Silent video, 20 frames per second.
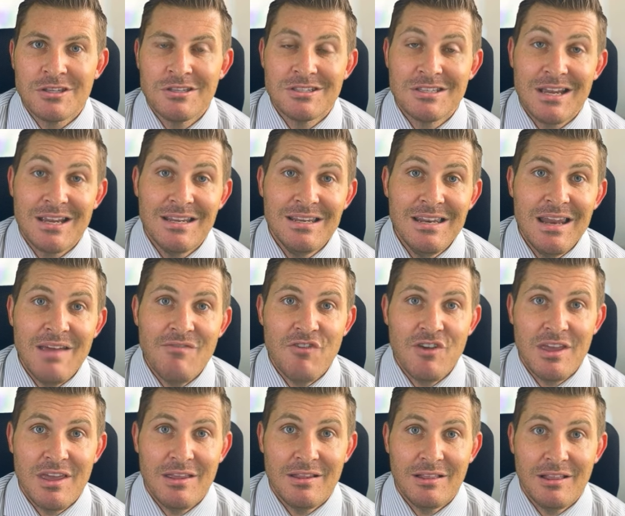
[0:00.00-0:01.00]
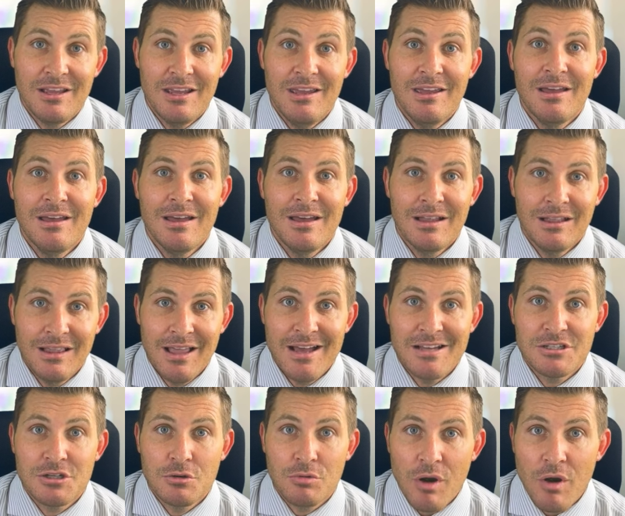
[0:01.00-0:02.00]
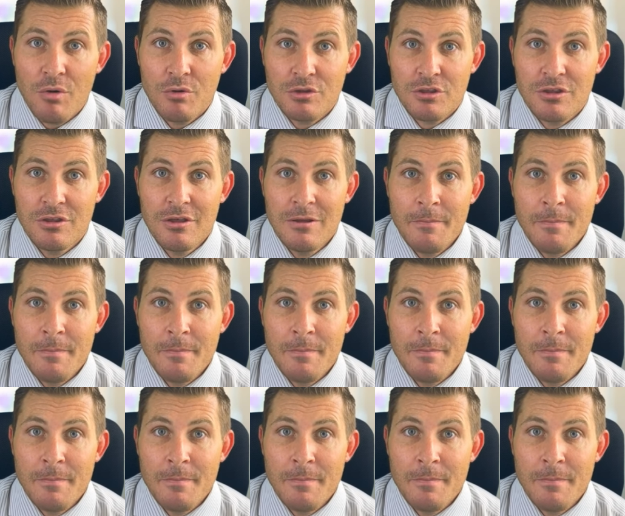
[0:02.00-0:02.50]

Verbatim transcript: in significantly less growth.